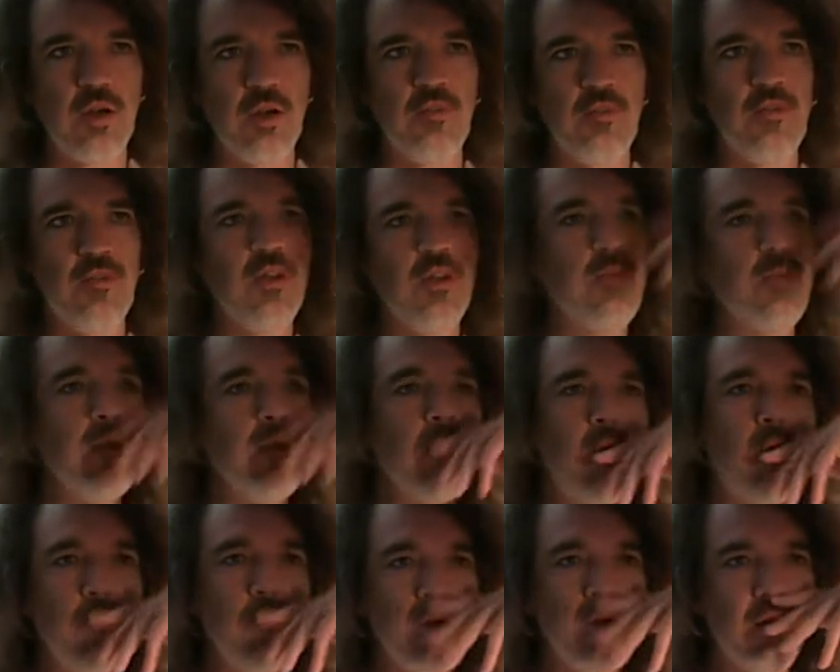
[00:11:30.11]
It's going to be
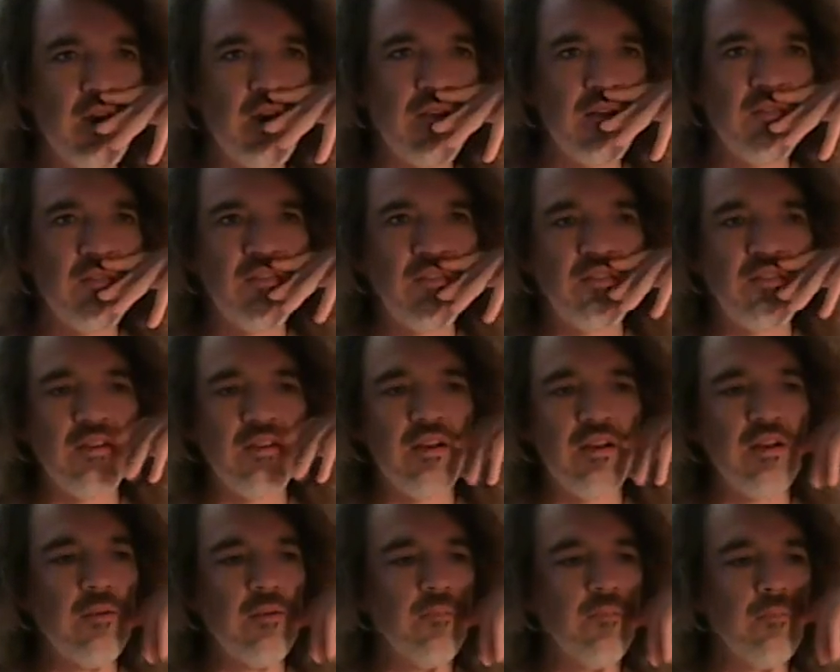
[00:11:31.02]
more or less
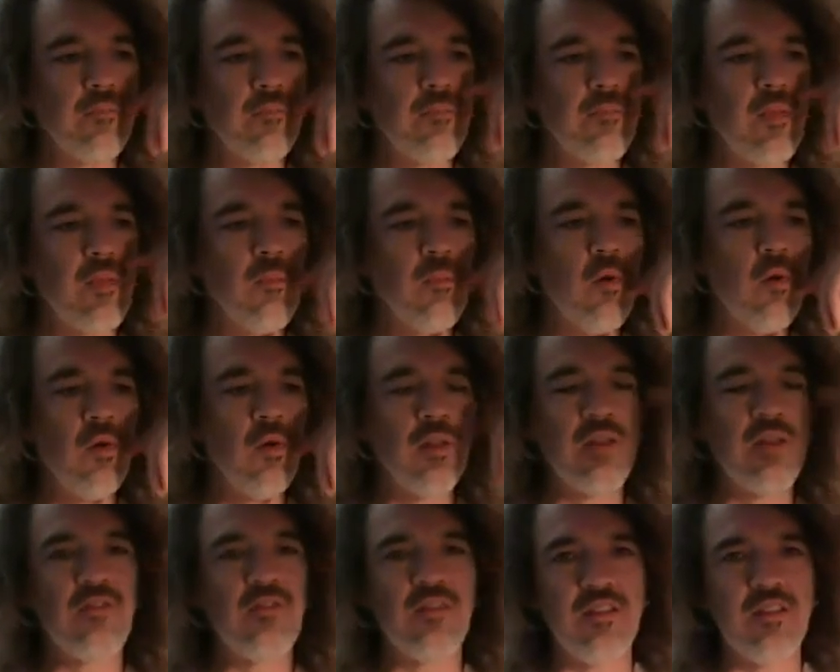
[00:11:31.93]

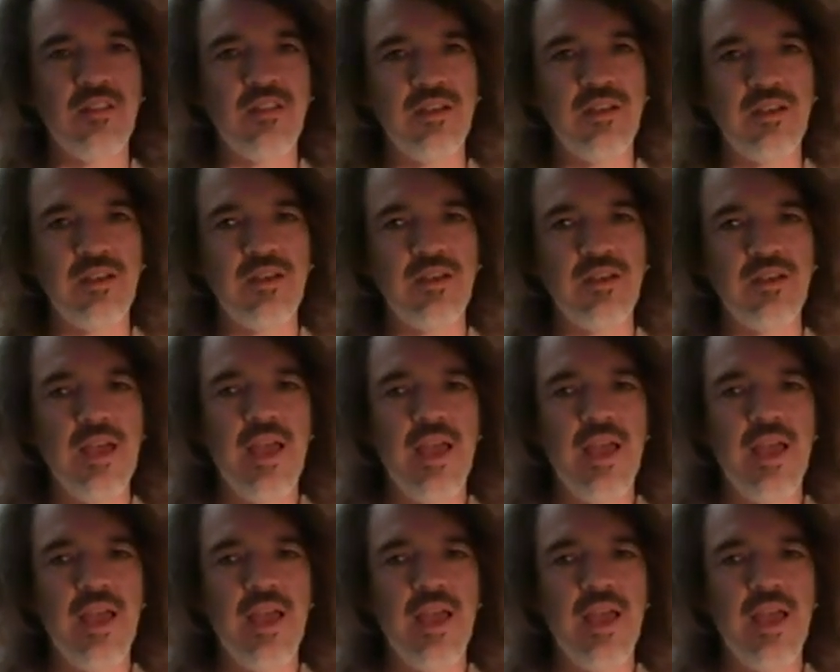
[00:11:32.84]
the thing.